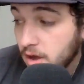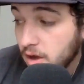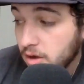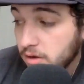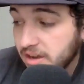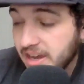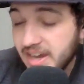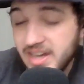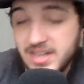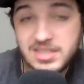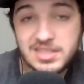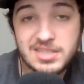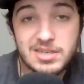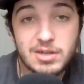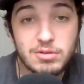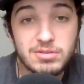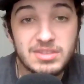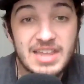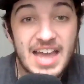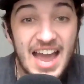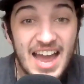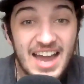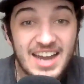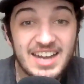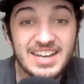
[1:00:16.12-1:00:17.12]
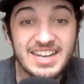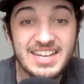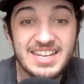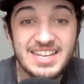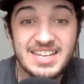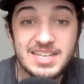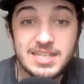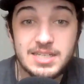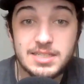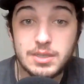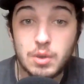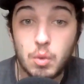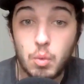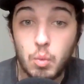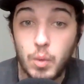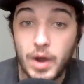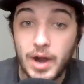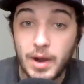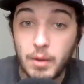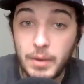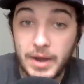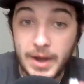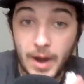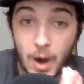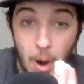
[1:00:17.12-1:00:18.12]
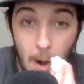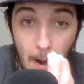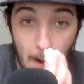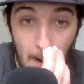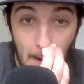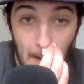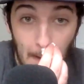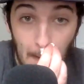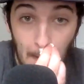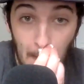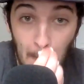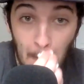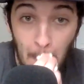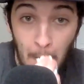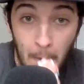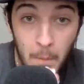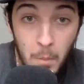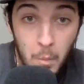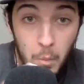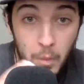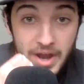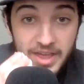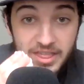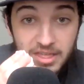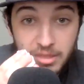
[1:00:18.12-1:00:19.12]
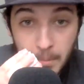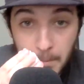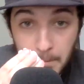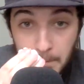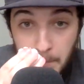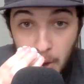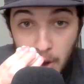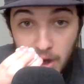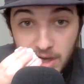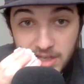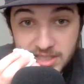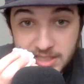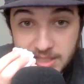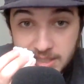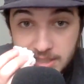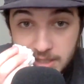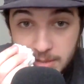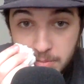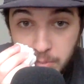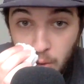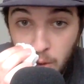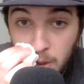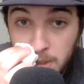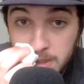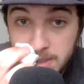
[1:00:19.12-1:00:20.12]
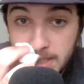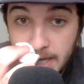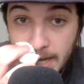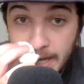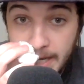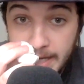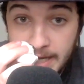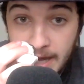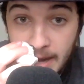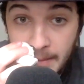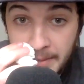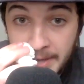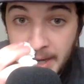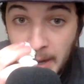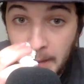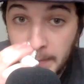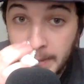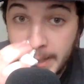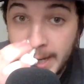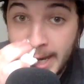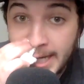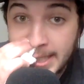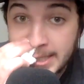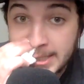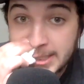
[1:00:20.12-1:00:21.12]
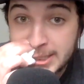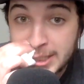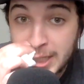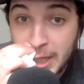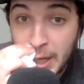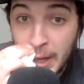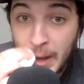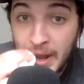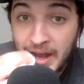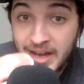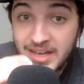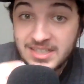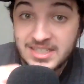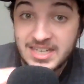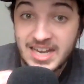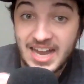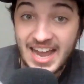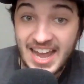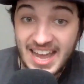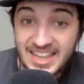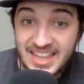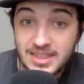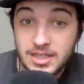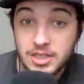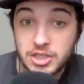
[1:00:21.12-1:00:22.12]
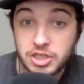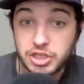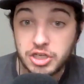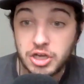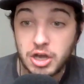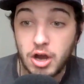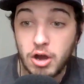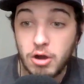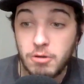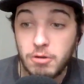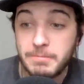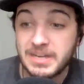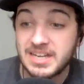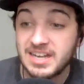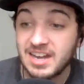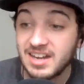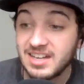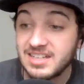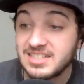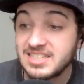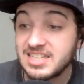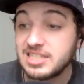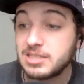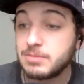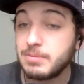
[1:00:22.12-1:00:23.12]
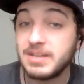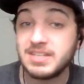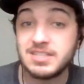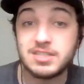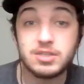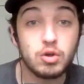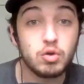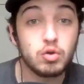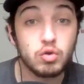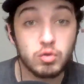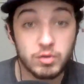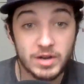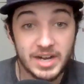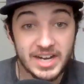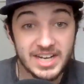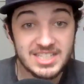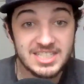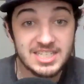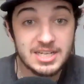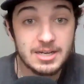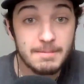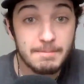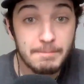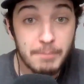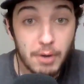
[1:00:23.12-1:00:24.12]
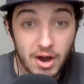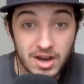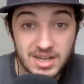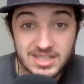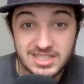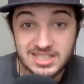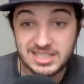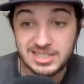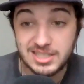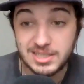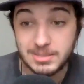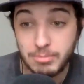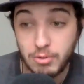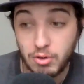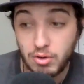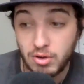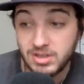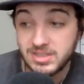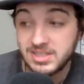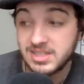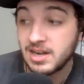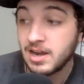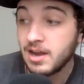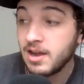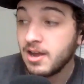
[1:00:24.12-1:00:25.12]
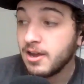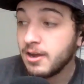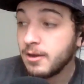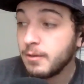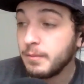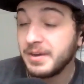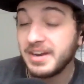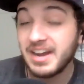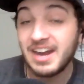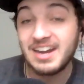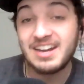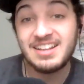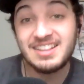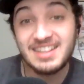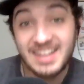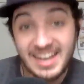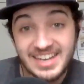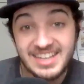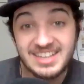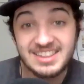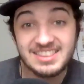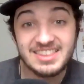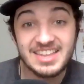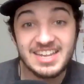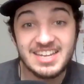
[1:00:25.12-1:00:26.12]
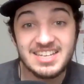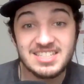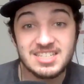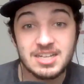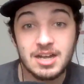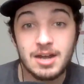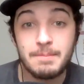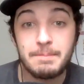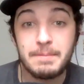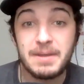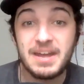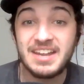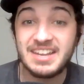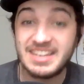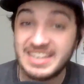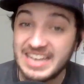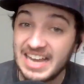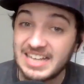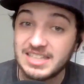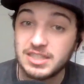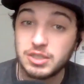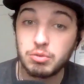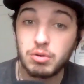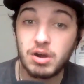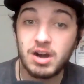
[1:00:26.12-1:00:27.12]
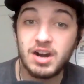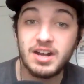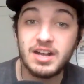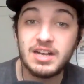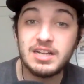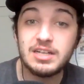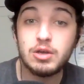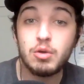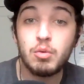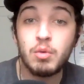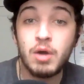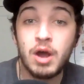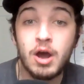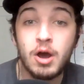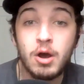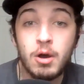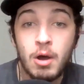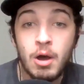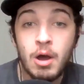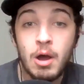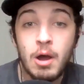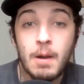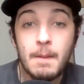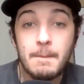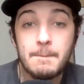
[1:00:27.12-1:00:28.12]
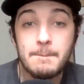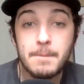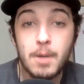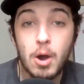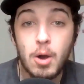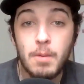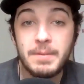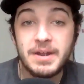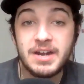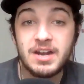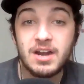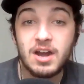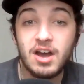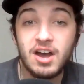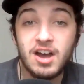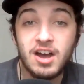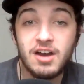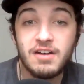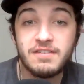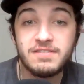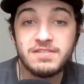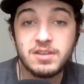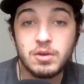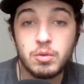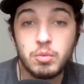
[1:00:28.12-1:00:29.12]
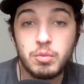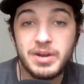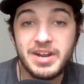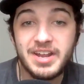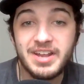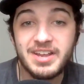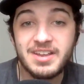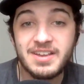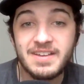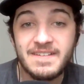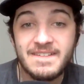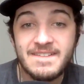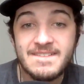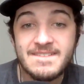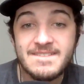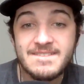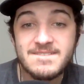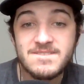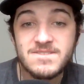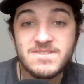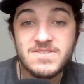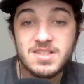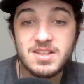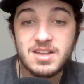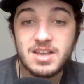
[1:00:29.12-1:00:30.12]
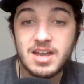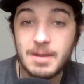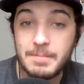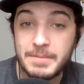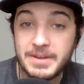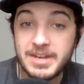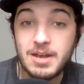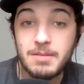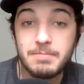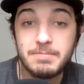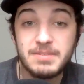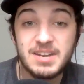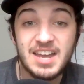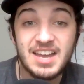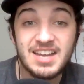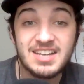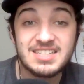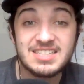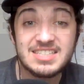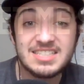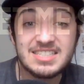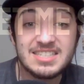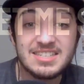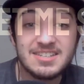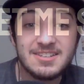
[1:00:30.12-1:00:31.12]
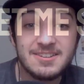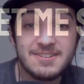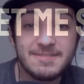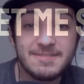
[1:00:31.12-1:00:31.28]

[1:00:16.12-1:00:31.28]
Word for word: Okay, so that is where we are with Boston sports. And coming up next to end the show, because it's been so crazy in Boston sports, we got to lighten things up and get to our LOL moment of the week. Coming up next.